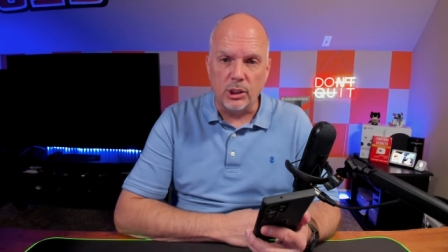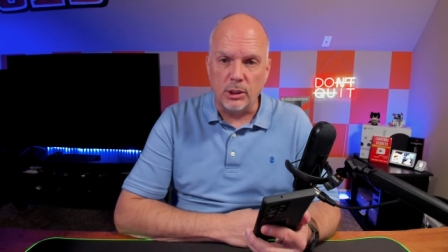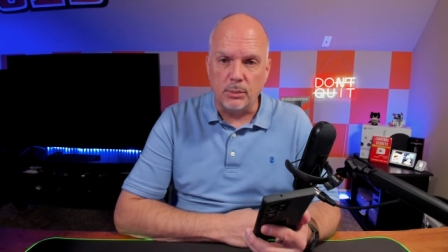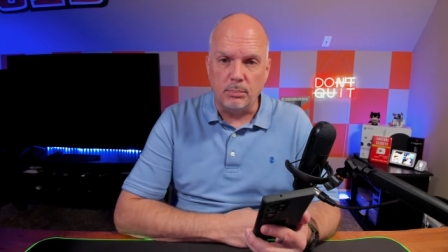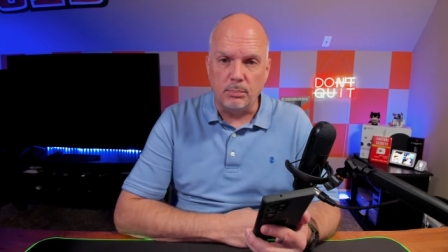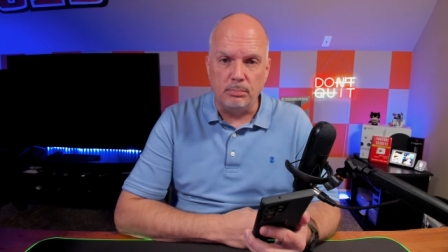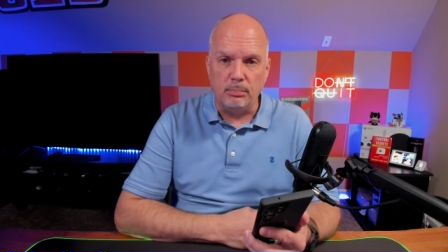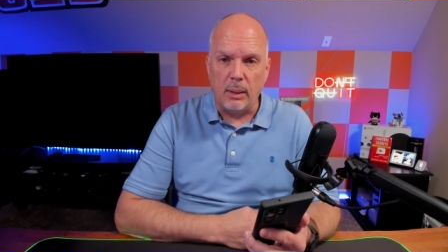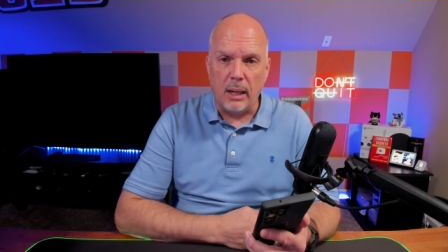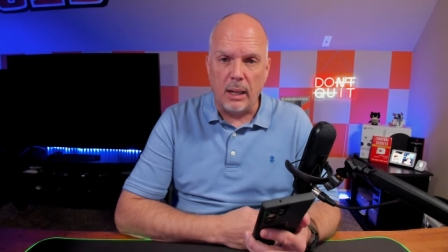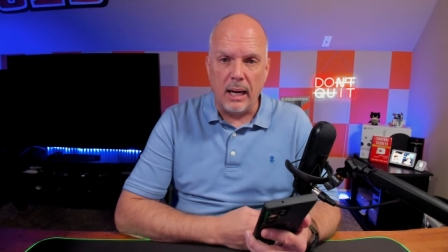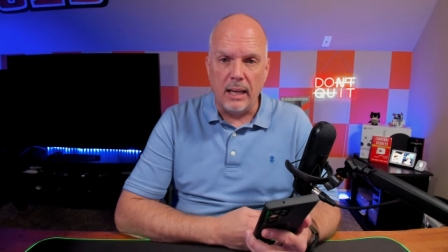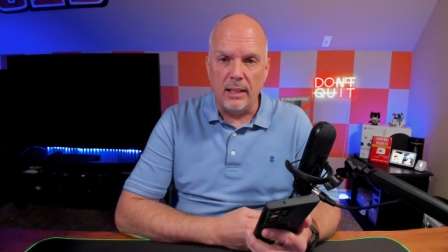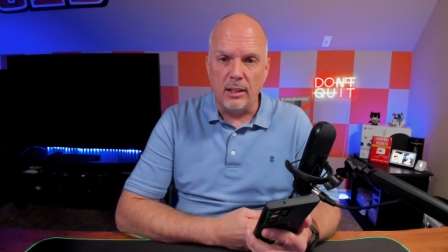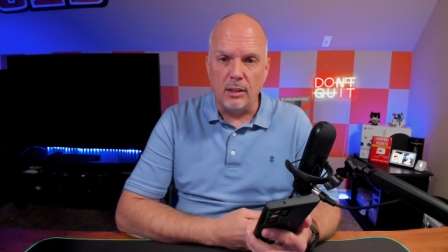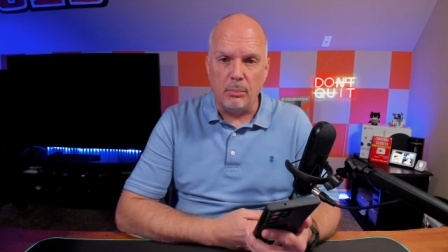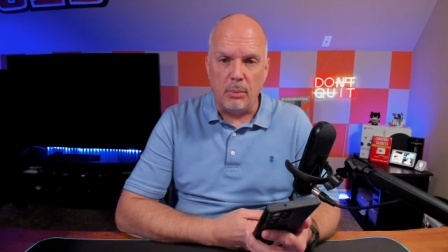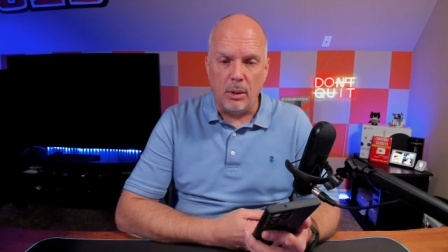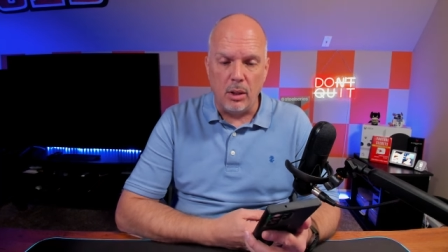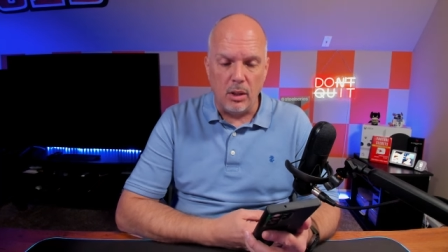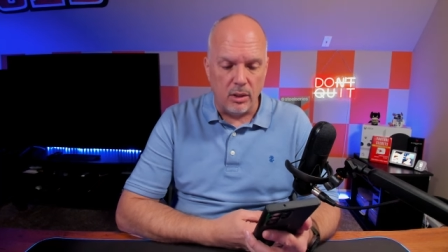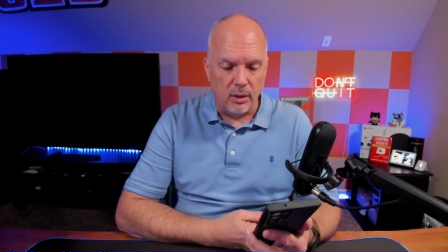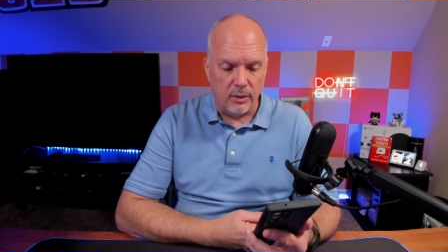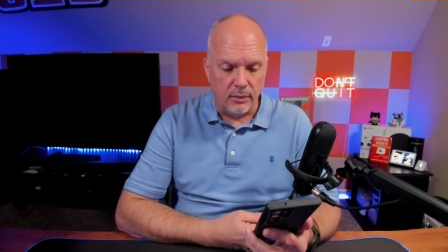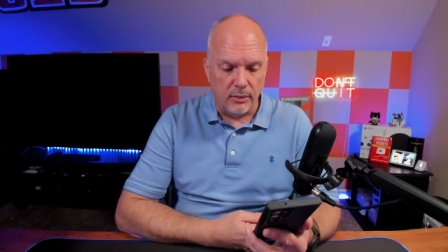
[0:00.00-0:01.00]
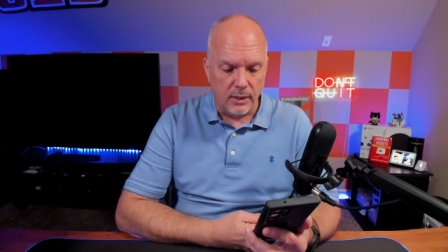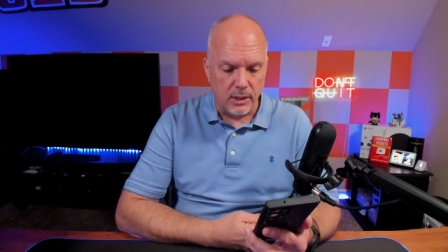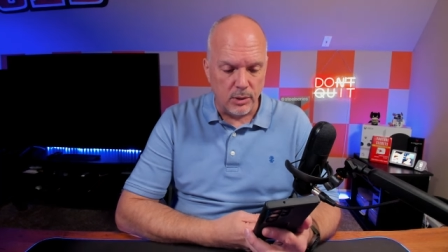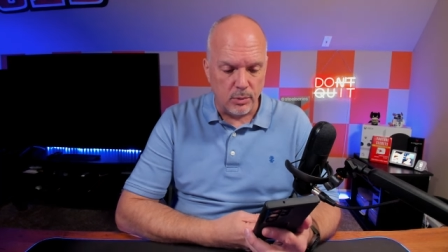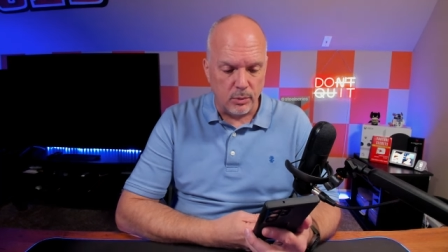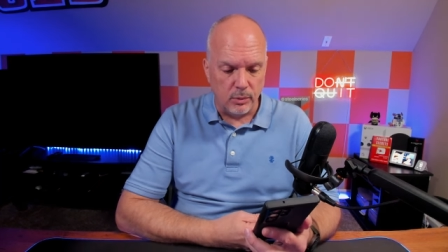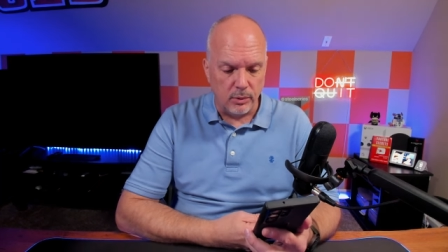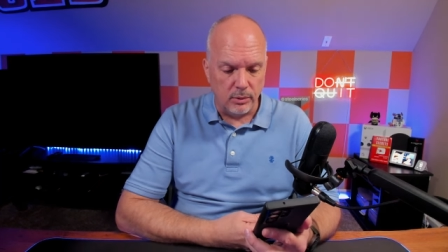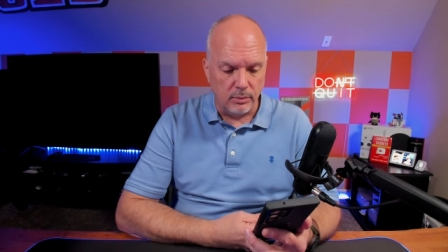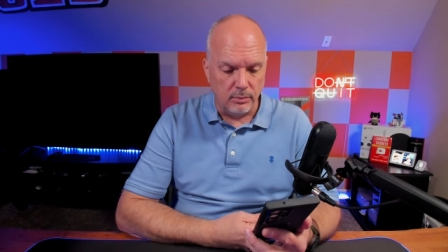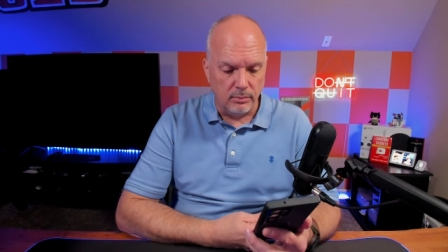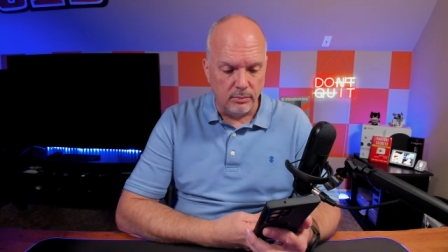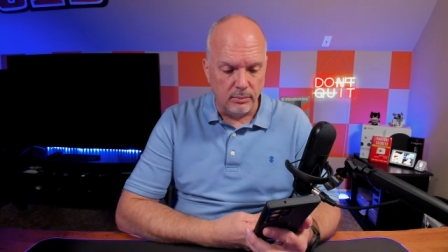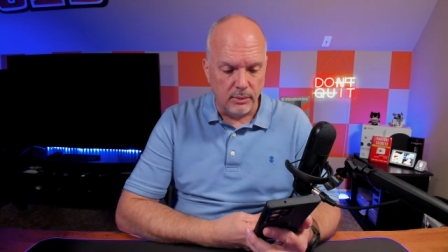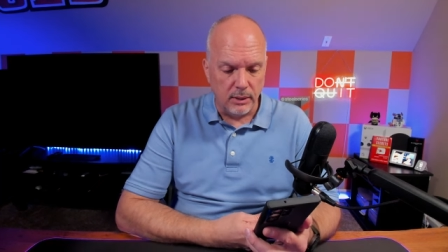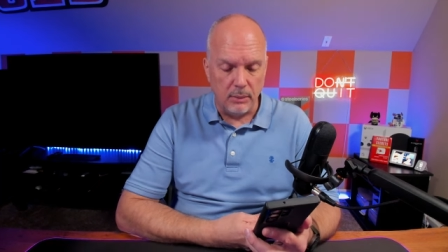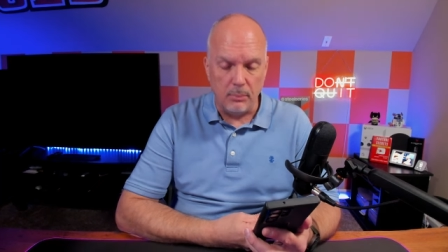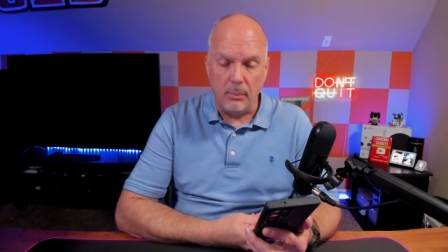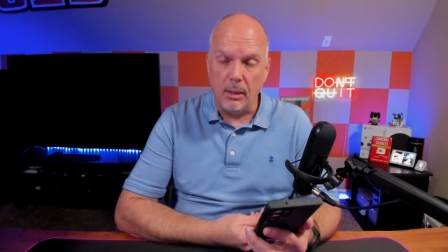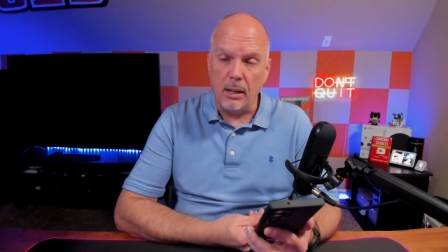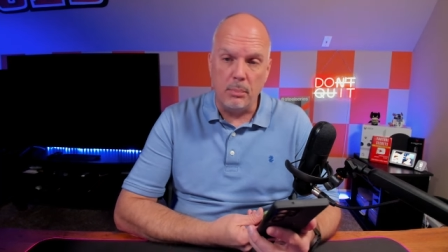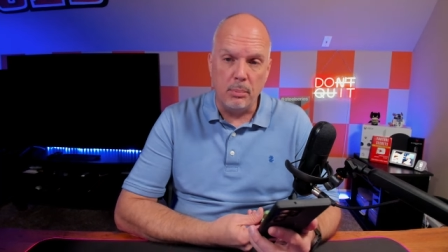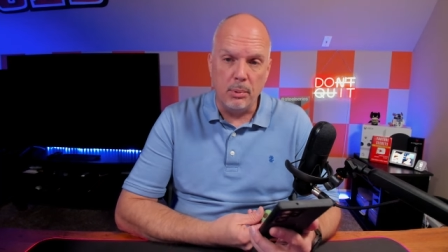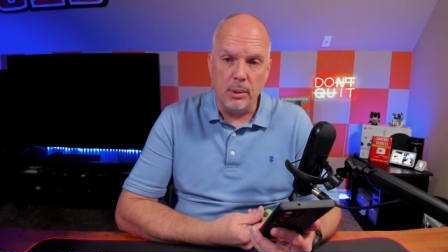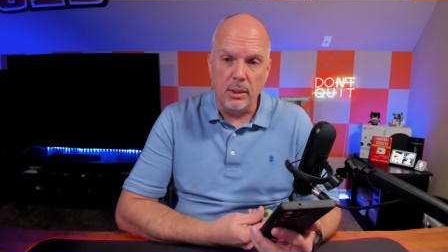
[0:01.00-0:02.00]
just behind the ball on this one,
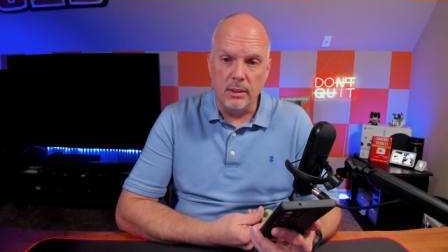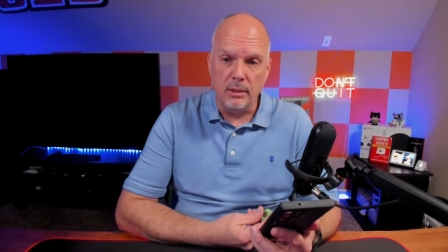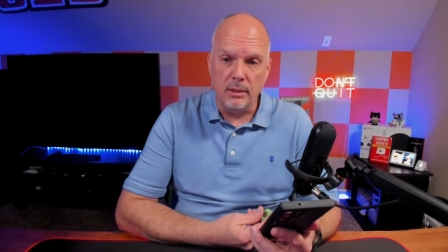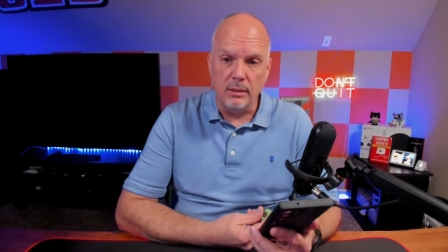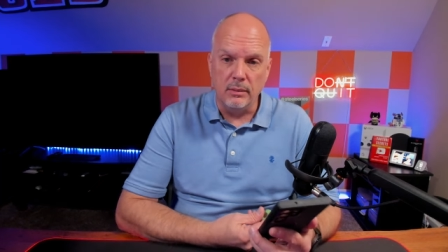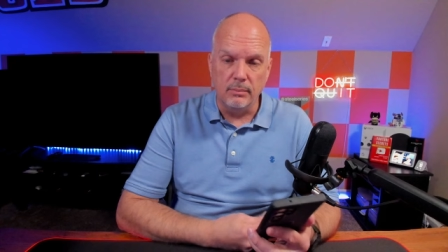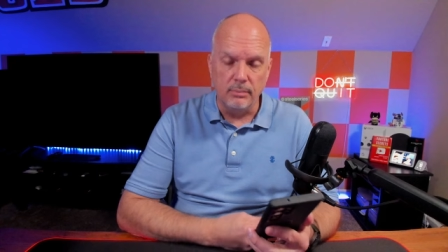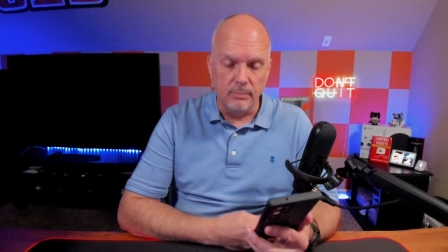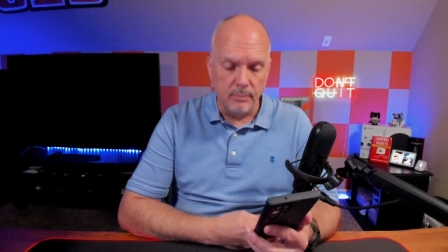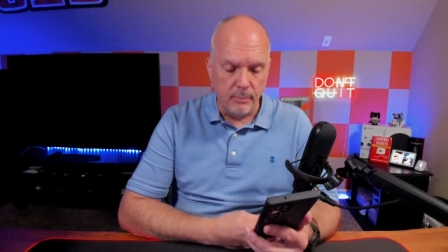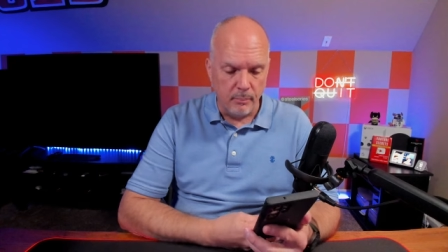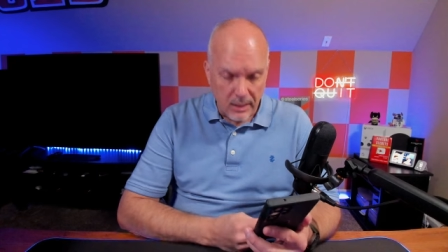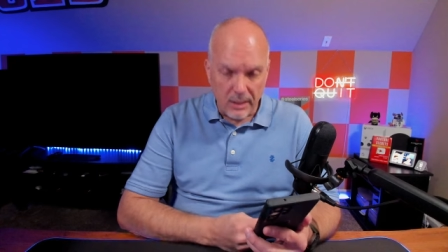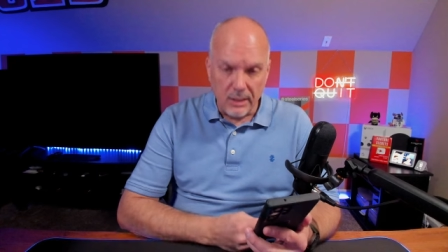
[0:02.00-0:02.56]
in my opinion.